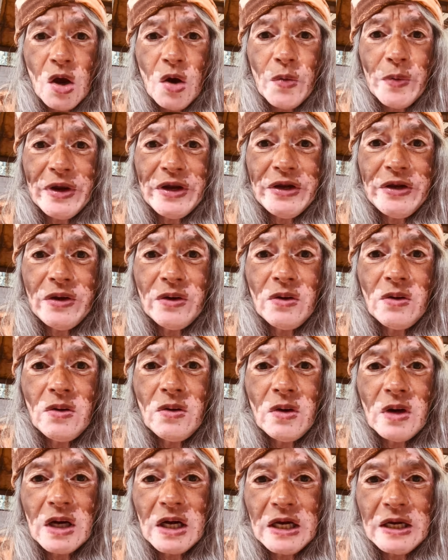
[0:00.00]
When you
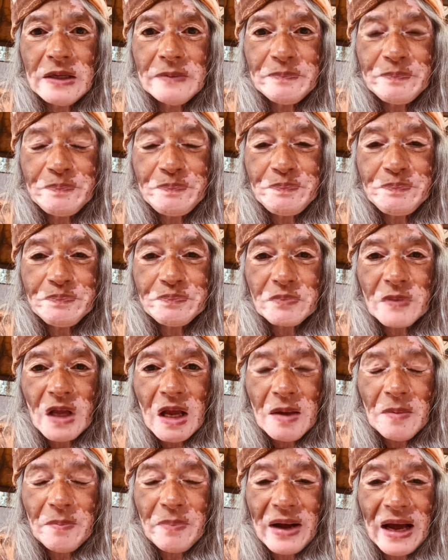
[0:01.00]
um,
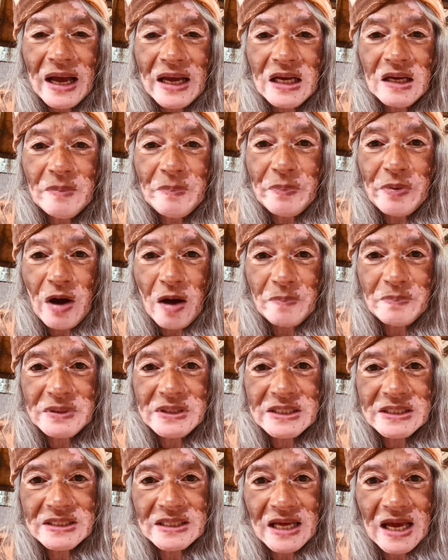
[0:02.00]
buying a
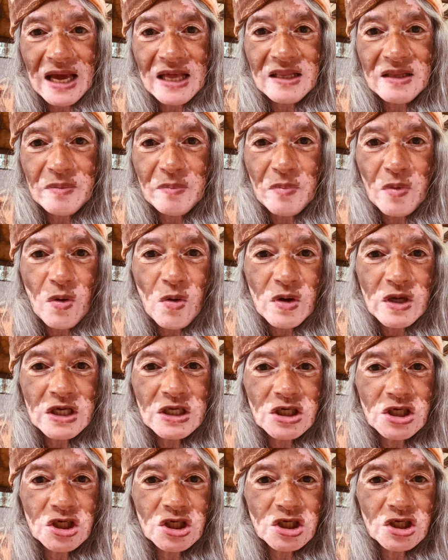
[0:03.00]
property and the
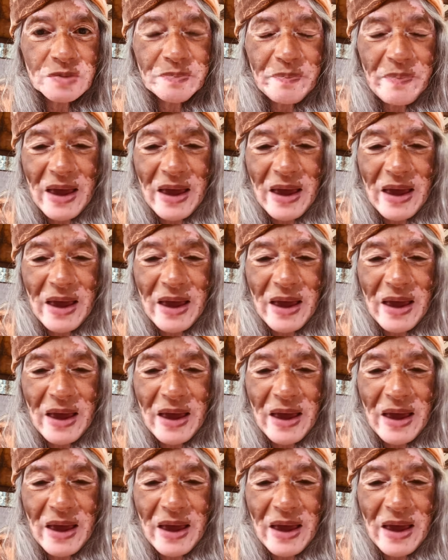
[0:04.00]
mortgage